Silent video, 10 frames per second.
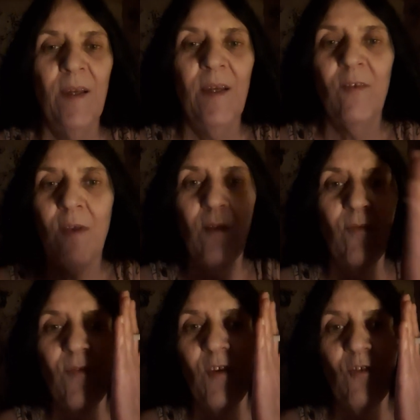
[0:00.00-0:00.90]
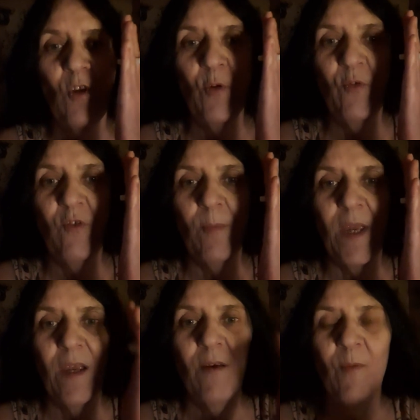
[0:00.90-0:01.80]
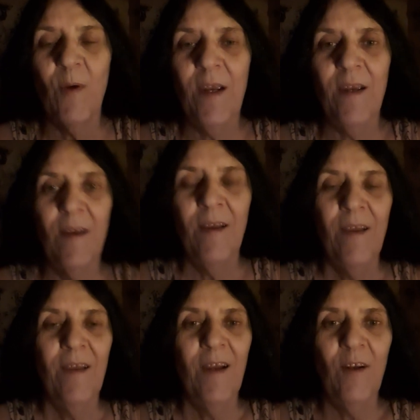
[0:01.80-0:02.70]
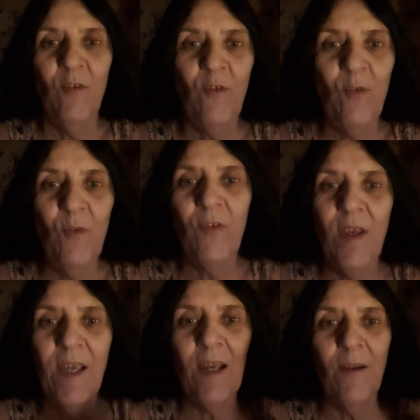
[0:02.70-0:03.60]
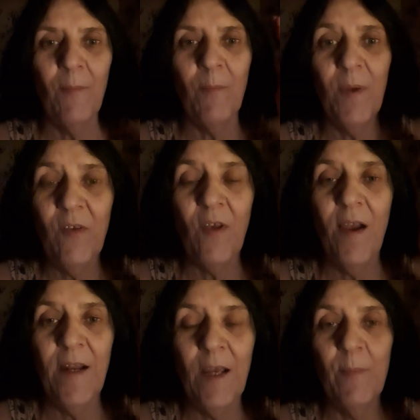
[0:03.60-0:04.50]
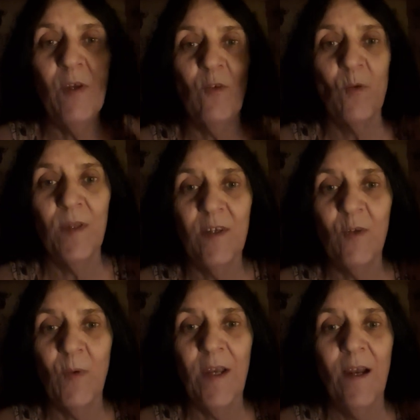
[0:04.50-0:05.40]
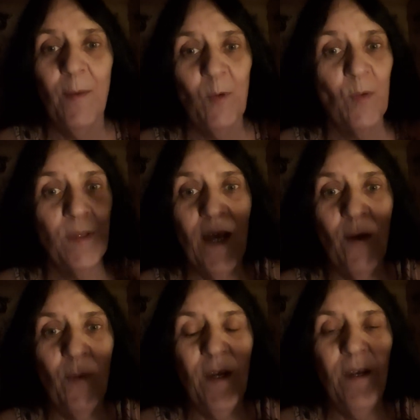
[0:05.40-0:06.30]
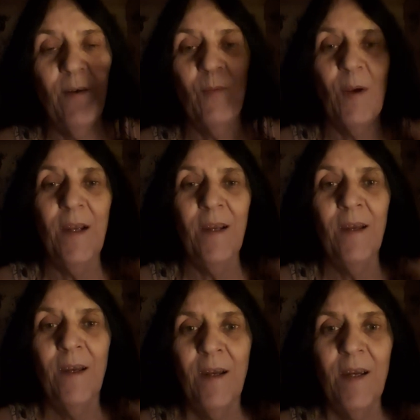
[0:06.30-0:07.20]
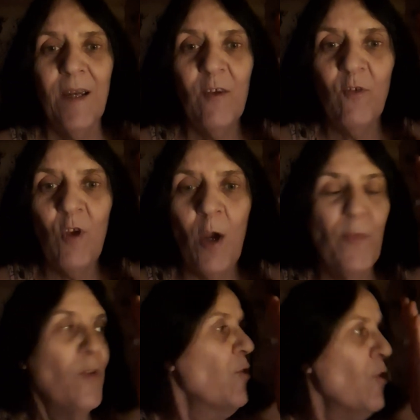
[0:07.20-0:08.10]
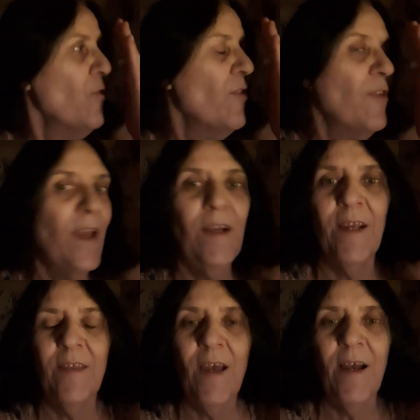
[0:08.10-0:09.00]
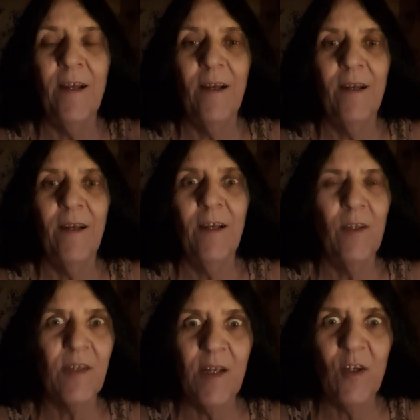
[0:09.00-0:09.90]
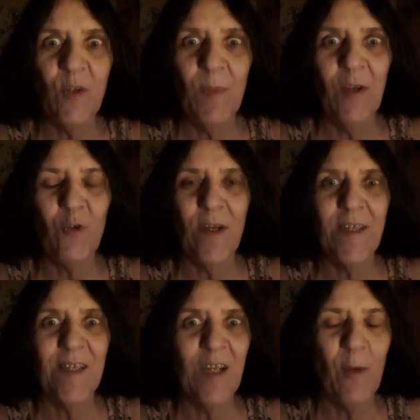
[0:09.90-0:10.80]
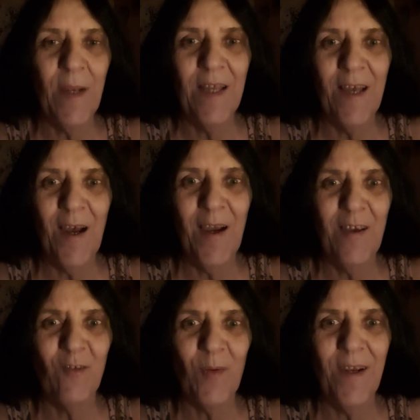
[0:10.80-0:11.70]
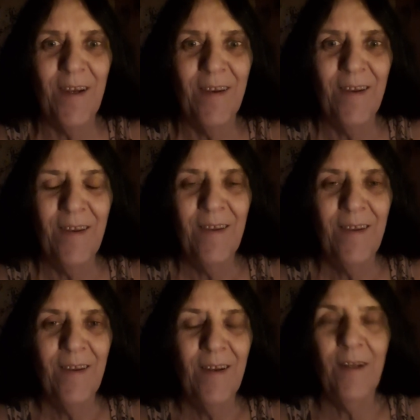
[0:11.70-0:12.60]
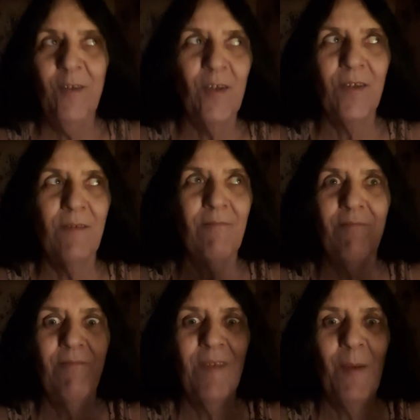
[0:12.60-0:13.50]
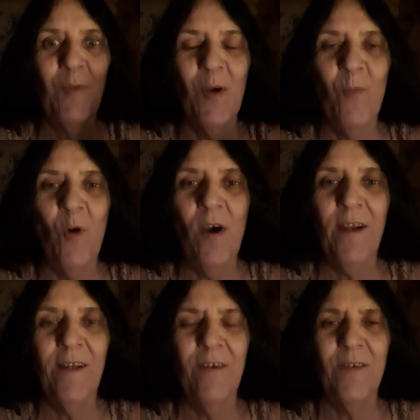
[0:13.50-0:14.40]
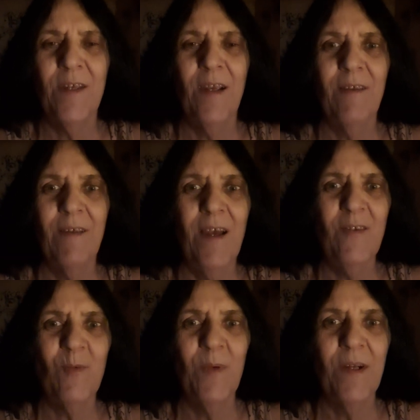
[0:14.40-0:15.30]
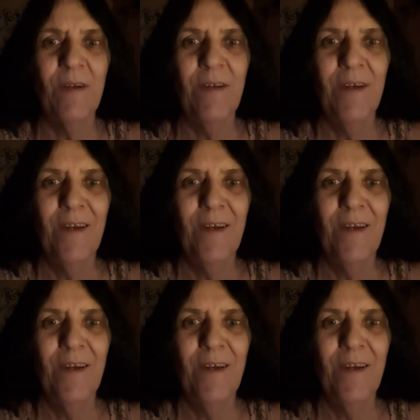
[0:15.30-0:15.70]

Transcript: He's like this close to me, right? And as soon as I get beside him, he's going this way, I'm going that way, right? He stops and turns his head like that and stares me, tries to stare me in the eyes, right? And I just kept on walking. I was like, that's weird.